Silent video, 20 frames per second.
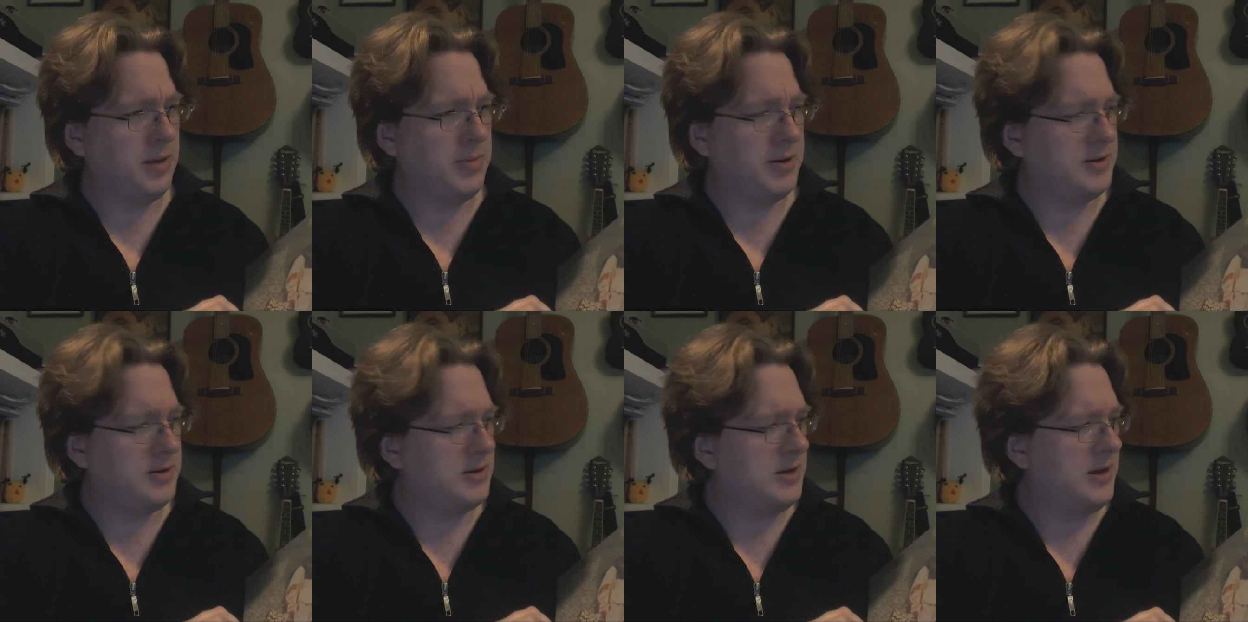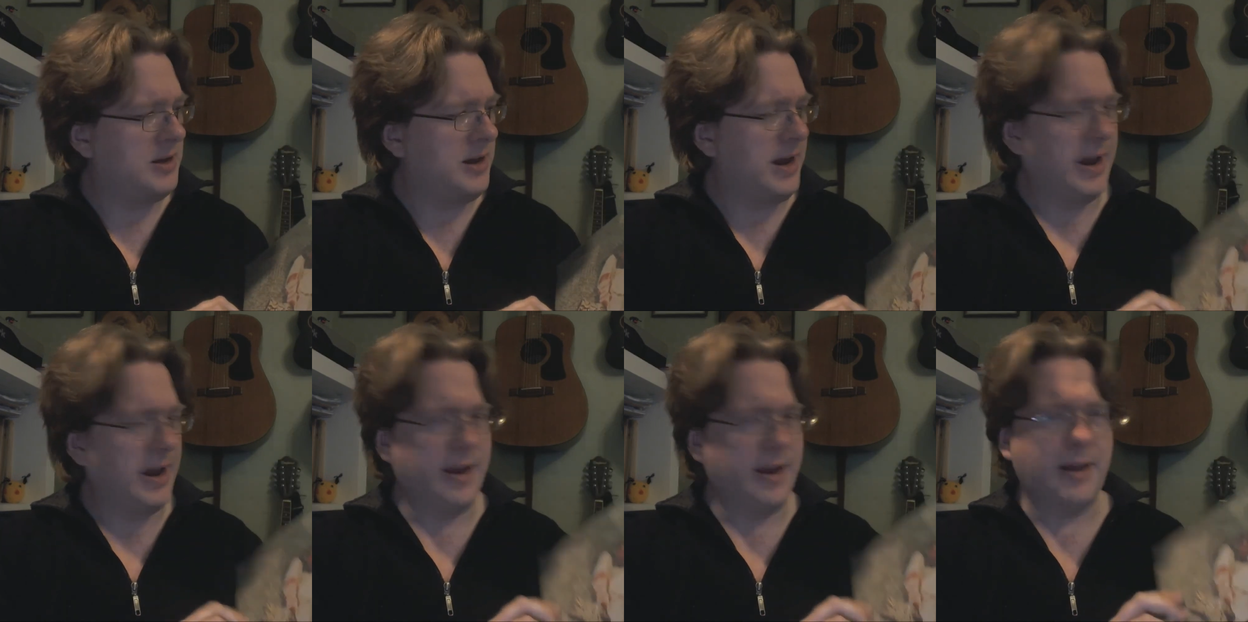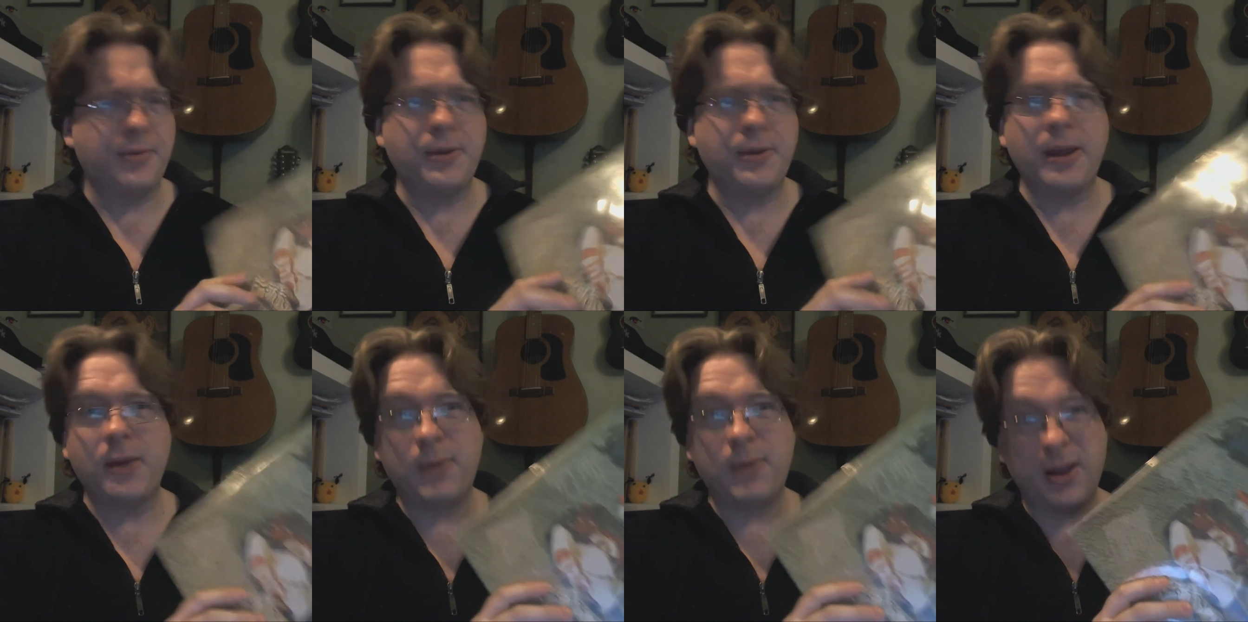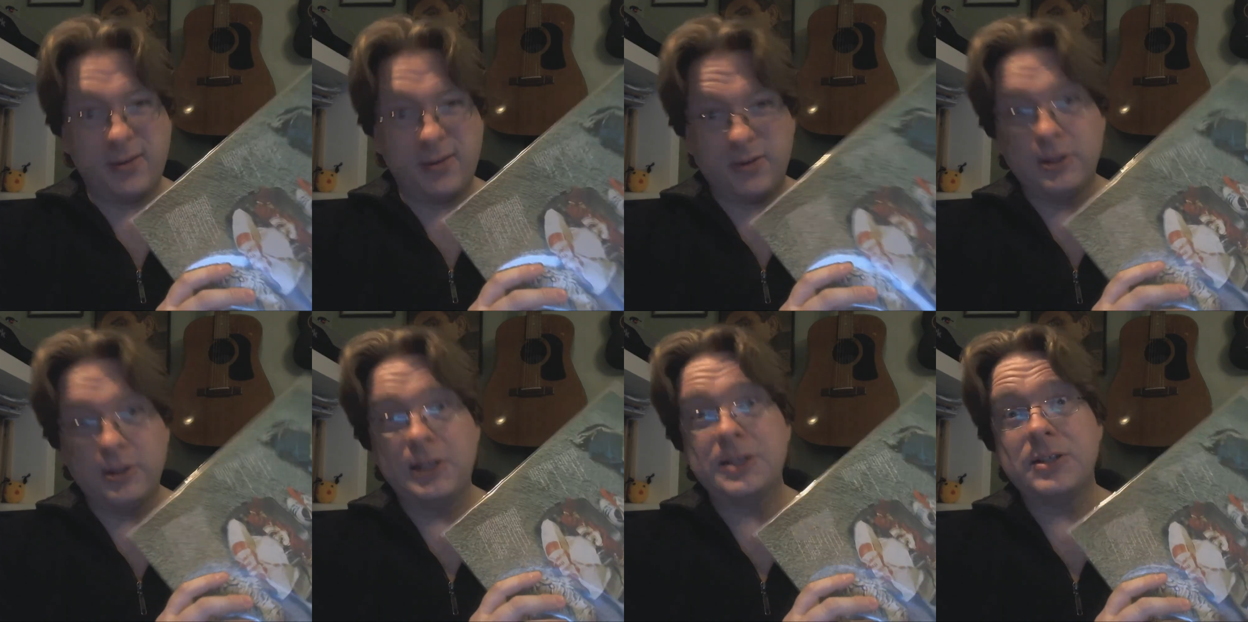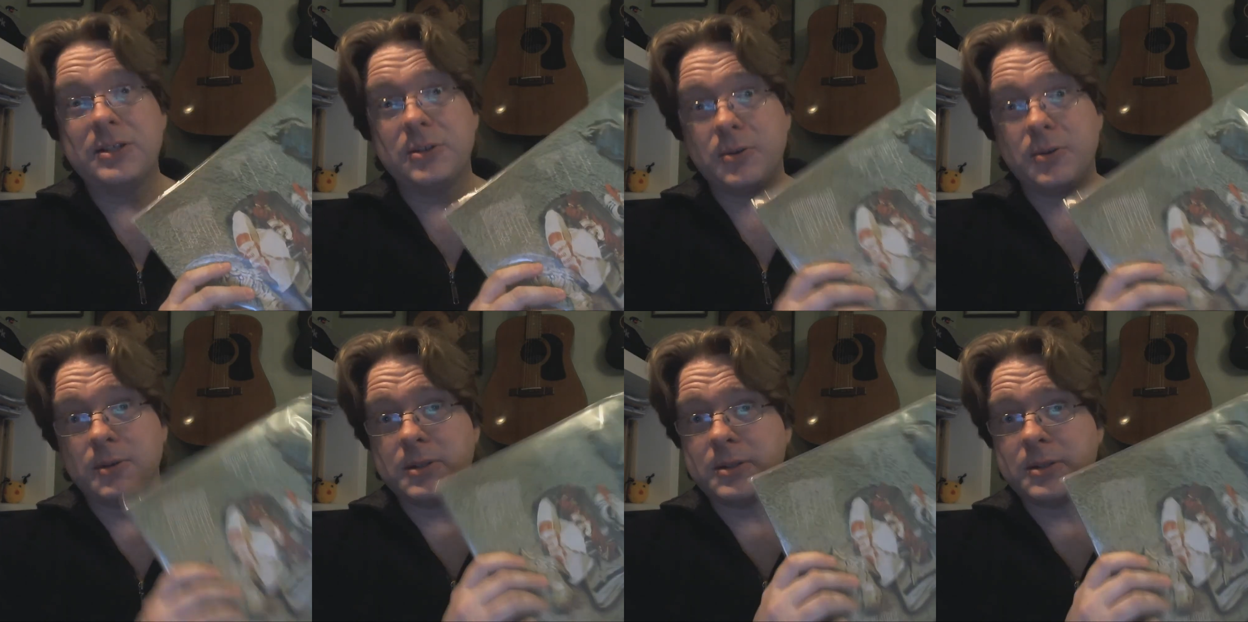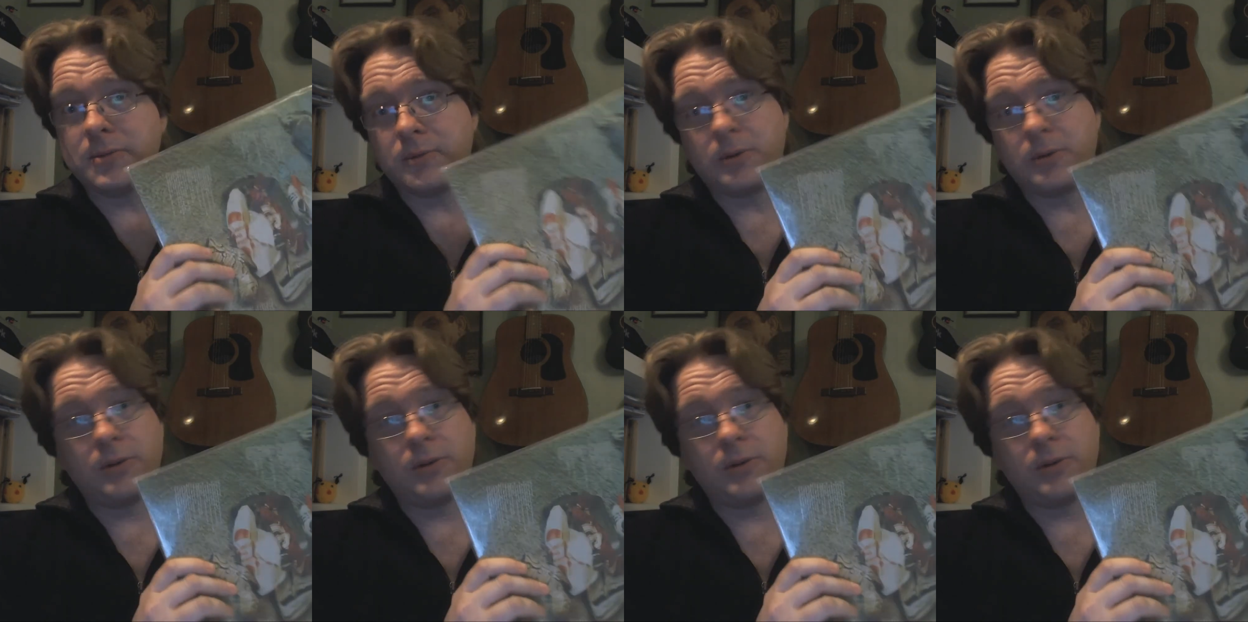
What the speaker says: but I think I'll have to listen to it